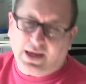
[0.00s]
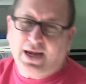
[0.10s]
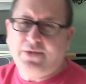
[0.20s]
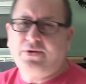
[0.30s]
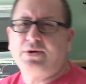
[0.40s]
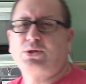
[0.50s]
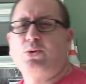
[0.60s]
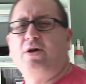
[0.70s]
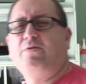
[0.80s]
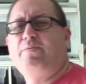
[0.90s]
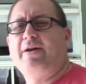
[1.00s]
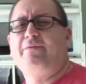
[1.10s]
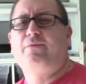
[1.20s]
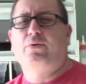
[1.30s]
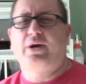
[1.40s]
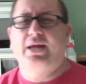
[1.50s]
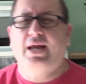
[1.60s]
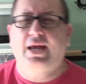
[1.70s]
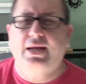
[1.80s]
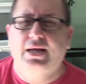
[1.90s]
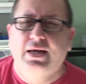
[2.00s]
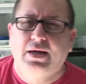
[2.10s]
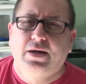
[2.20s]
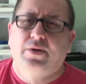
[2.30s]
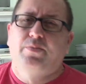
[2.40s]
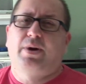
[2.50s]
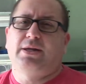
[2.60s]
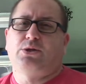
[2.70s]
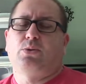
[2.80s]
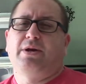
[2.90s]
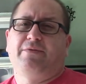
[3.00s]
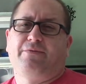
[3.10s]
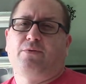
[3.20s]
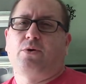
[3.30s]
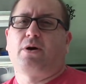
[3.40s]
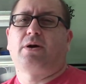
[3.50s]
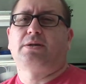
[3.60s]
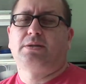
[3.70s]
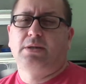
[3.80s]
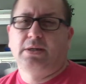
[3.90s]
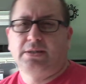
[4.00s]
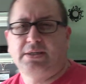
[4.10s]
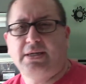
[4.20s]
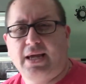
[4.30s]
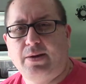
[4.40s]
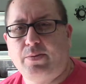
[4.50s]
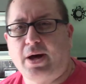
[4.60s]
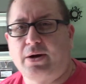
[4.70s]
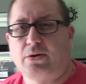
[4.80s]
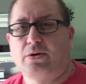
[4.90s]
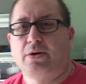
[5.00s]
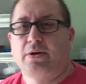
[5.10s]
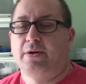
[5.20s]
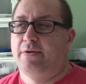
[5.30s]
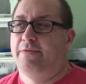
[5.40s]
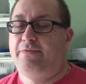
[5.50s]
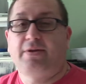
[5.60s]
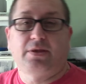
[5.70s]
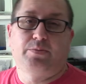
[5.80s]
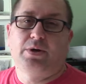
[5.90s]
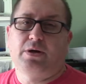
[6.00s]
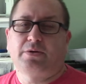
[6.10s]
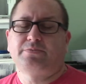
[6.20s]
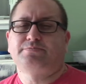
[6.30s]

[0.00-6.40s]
And their 12 by 48 by 24 T8 model fit the bill,